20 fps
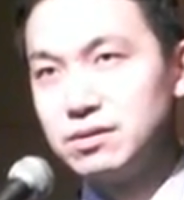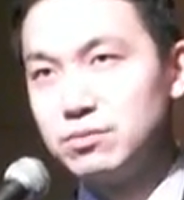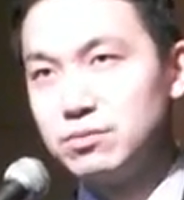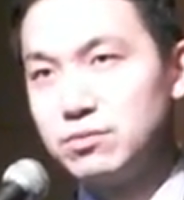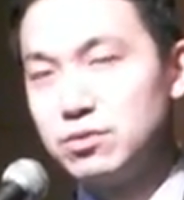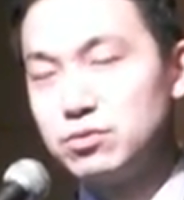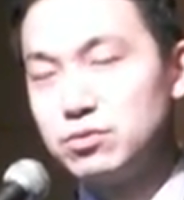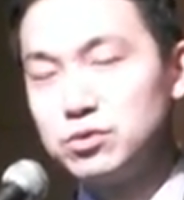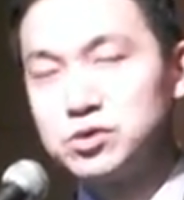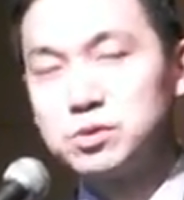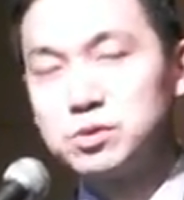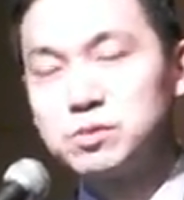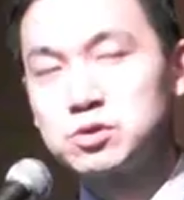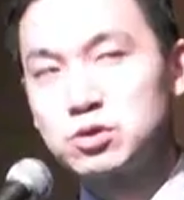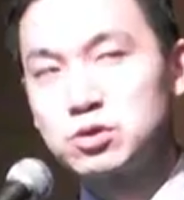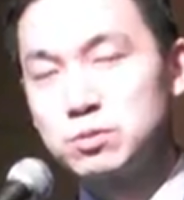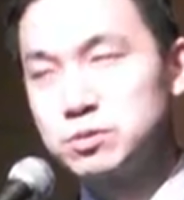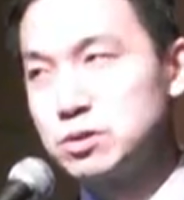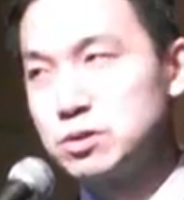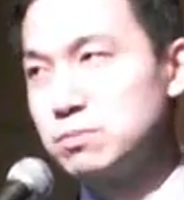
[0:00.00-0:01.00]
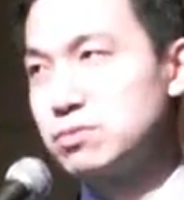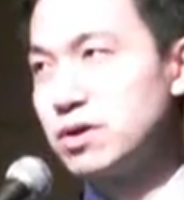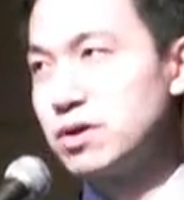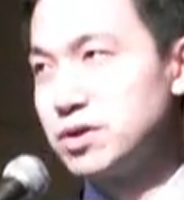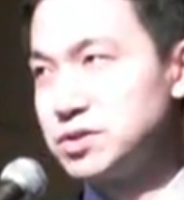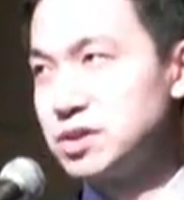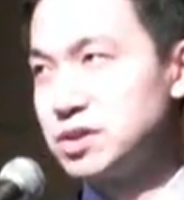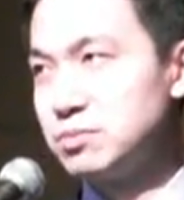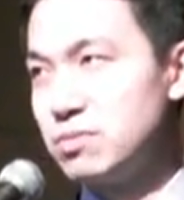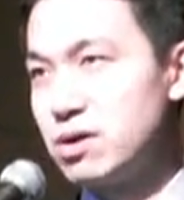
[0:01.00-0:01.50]
through a subscription
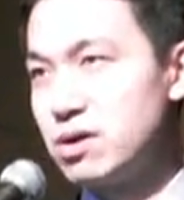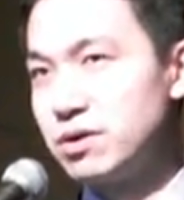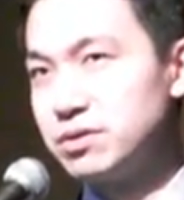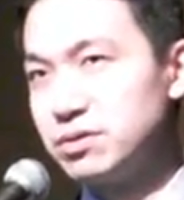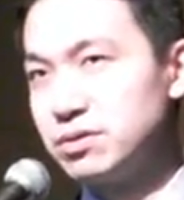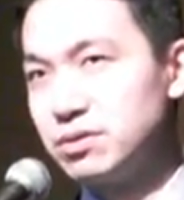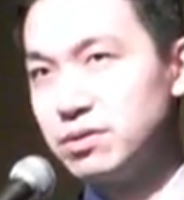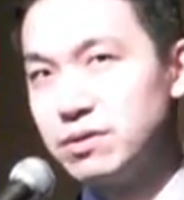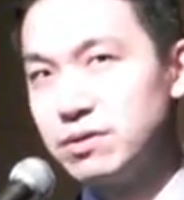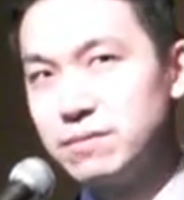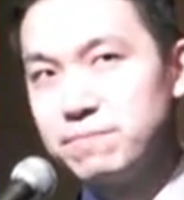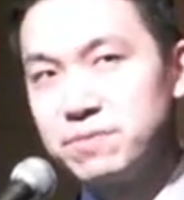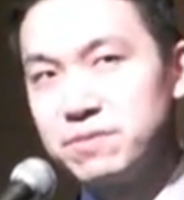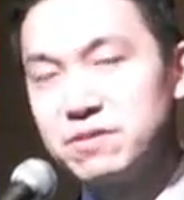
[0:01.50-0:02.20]
pricing model,